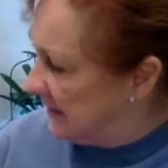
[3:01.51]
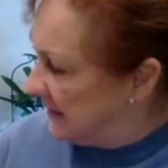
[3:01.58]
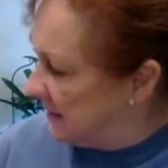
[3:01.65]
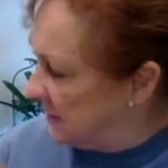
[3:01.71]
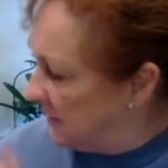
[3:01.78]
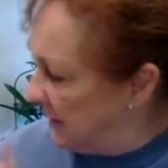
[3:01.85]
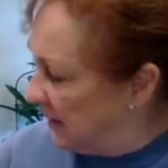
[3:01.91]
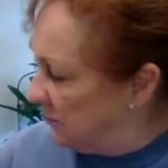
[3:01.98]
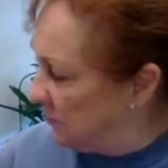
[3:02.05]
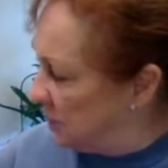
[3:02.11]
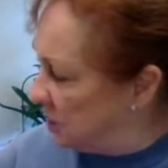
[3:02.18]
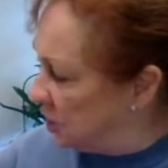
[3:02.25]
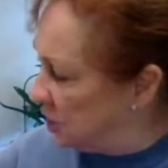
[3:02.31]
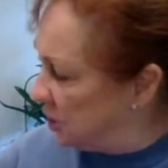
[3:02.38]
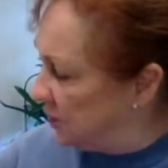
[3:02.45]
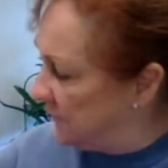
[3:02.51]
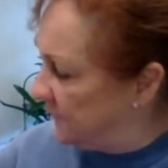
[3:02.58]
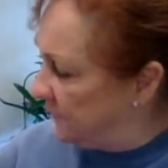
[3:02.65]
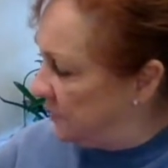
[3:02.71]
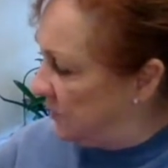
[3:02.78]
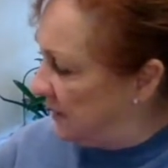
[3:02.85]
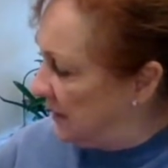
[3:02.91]
So Henry took the
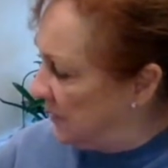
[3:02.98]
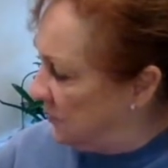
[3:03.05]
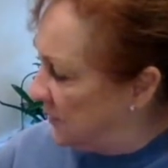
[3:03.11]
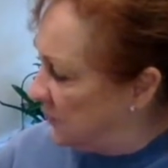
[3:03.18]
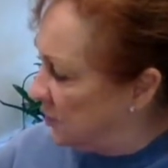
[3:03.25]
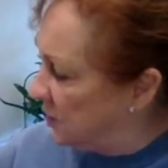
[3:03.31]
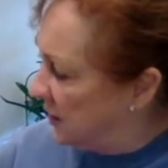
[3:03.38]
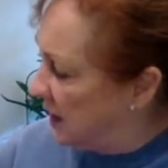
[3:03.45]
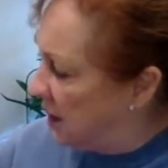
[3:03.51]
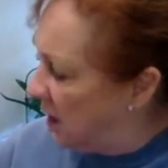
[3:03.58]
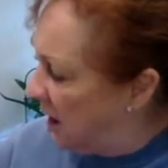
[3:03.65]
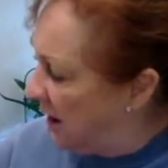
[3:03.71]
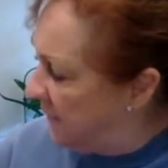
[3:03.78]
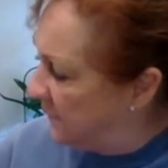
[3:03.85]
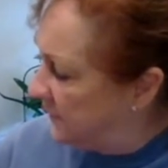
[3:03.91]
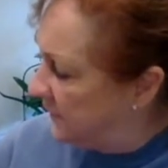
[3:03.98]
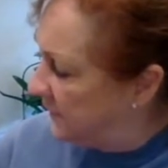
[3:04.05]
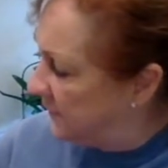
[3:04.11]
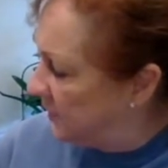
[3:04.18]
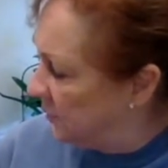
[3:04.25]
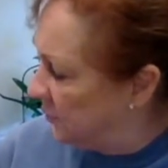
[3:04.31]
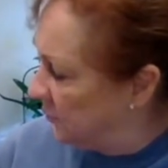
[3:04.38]
food he was cooking off the
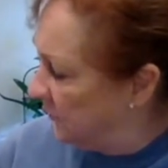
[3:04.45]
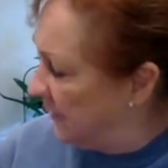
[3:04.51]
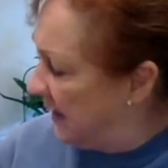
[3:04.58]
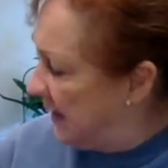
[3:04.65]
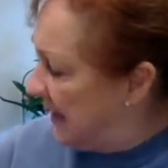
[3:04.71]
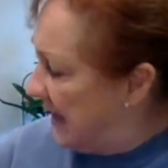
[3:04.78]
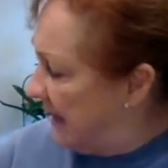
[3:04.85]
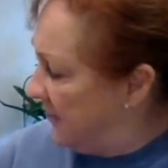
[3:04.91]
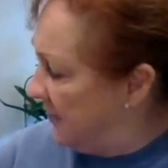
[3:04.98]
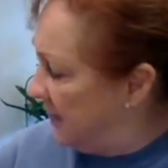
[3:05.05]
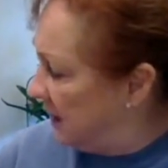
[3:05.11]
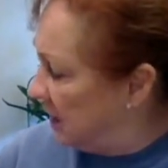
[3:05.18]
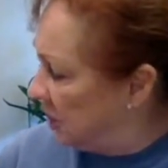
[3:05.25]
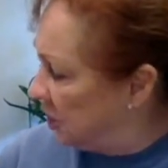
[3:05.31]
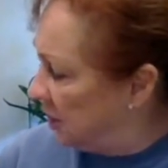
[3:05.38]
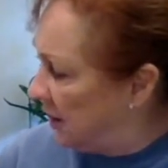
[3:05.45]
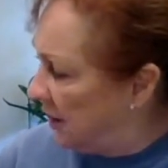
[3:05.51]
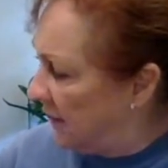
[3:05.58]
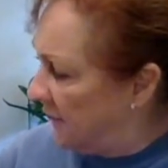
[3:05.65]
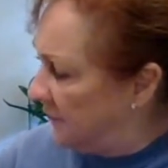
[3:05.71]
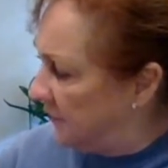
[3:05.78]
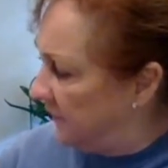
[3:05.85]
stove, and then he shut
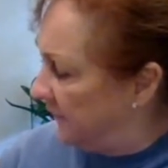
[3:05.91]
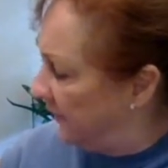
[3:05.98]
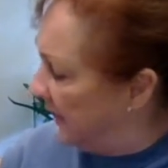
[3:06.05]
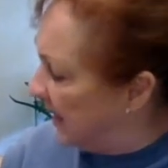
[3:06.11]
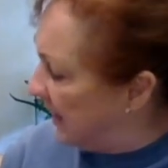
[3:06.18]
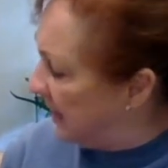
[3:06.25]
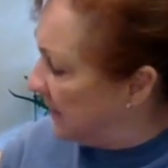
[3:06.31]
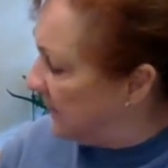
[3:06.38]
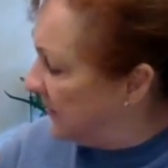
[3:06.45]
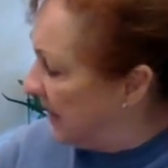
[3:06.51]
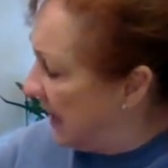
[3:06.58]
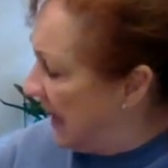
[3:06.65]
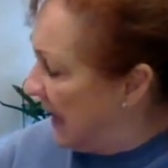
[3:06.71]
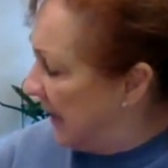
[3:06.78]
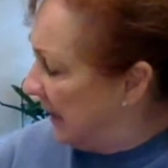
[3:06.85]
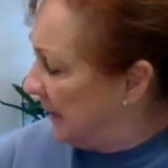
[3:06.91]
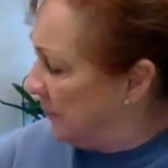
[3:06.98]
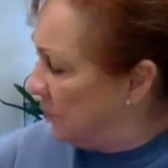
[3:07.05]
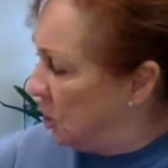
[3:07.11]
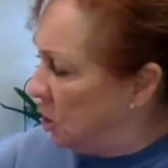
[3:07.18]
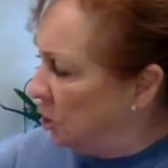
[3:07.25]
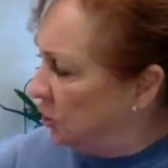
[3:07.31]
off the flame, and he
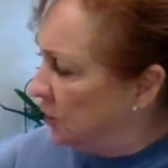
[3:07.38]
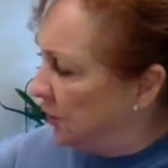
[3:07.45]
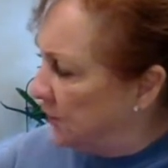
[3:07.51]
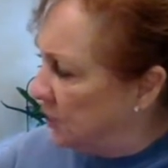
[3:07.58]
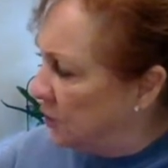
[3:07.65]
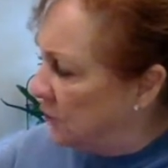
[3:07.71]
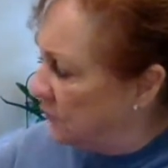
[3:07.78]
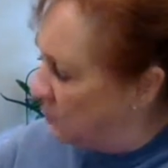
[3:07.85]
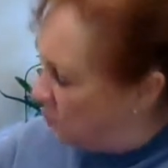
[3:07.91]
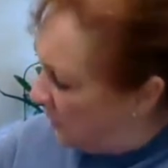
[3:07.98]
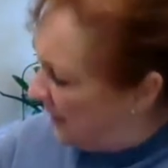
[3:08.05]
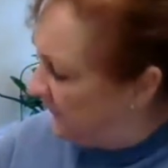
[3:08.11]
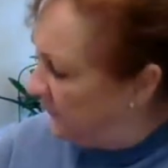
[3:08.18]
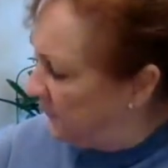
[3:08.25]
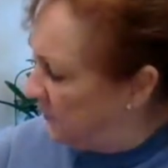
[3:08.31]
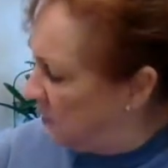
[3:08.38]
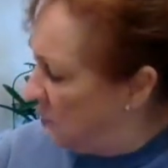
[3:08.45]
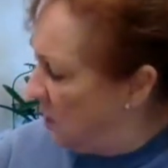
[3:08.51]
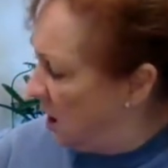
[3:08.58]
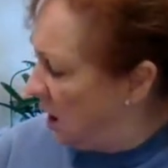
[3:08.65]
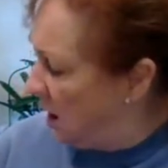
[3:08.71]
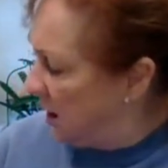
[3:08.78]
pulled the stove away from the
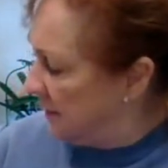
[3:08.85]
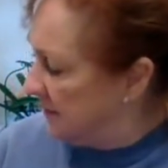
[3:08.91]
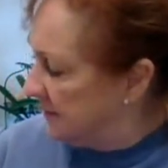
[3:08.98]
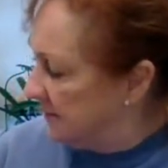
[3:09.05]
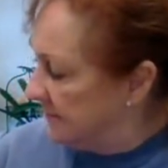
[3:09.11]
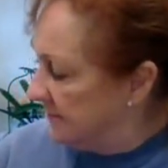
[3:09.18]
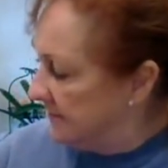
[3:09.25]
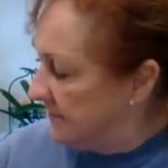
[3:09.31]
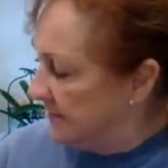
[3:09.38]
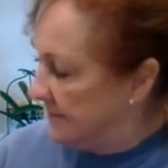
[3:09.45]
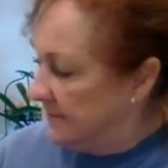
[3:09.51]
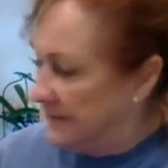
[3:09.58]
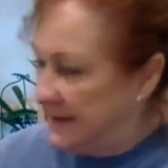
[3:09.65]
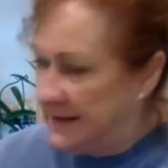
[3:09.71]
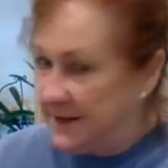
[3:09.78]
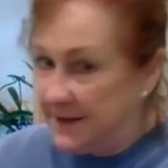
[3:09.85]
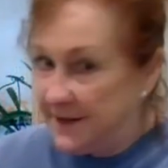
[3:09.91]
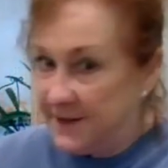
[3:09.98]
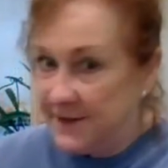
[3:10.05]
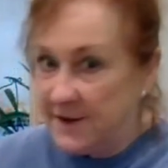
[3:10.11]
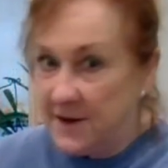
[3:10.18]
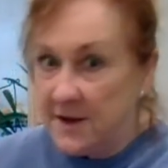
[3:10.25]
wall. He
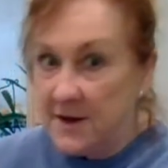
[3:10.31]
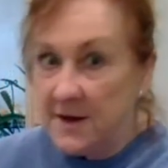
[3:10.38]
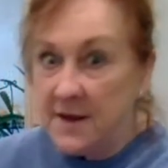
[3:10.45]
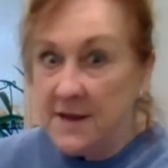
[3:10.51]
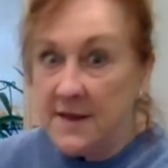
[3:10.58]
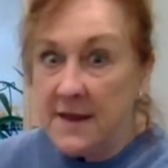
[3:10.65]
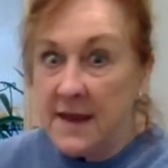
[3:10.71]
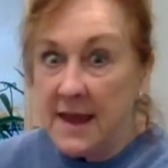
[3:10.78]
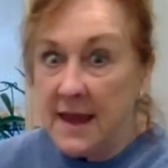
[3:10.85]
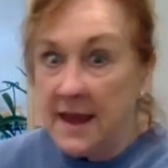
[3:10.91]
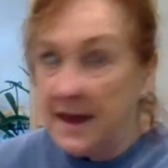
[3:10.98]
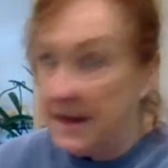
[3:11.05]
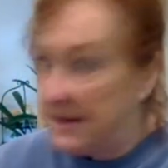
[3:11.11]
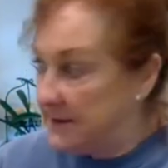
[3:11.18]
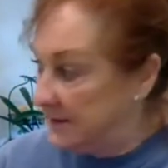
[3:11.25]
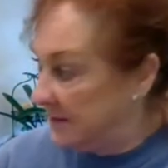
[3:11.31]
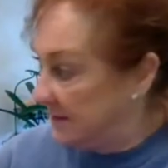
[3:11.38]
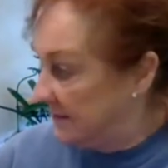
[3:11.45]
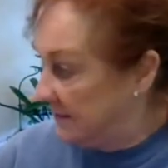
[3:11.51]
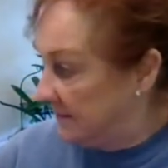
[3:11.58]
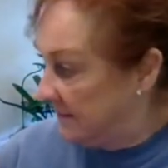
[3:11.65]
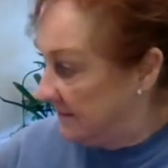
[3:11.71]
saw the ant.
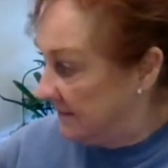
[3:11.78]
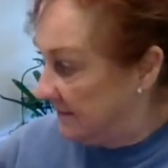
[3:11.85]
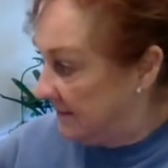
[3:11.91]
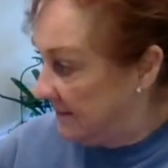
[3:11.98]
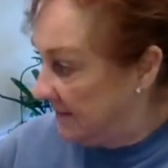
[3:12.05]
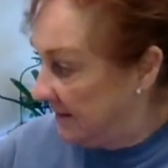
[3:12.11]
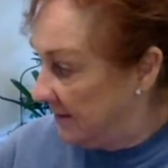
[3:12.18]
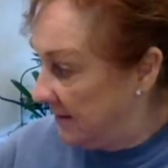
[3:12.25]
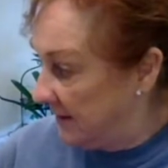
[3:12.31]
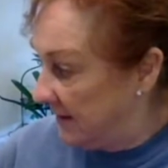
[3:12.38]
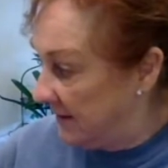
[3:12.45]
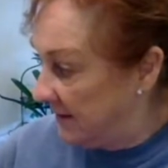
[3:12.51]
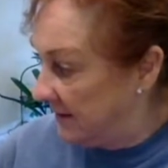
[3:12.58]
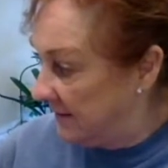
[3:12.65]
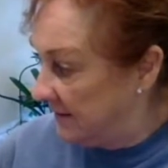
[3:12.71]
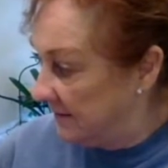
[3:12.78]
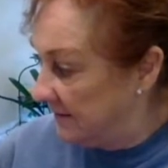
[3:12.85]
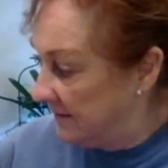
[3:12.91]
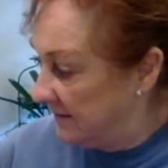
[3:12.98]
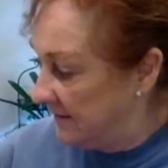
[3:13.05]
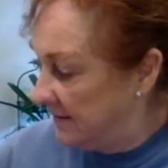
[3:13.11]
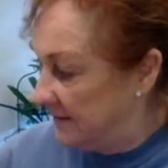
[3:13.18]
There it is.
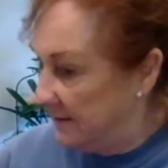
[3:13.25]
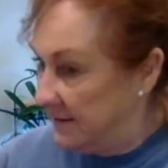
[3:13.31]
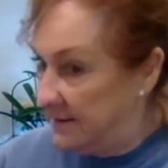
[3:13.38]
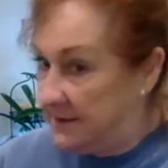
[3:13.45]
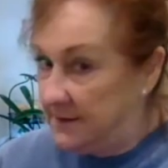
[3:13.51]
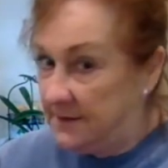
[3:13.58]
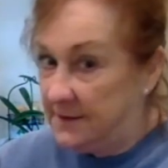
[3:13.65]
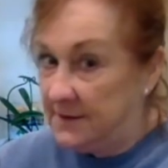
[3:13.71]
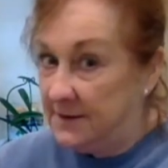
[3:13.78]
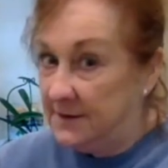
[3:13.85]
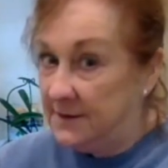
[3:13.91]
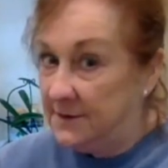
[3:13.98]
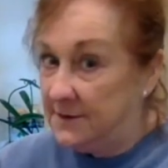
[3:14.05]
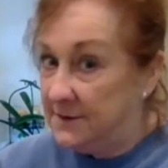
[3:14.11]
Uh -oh.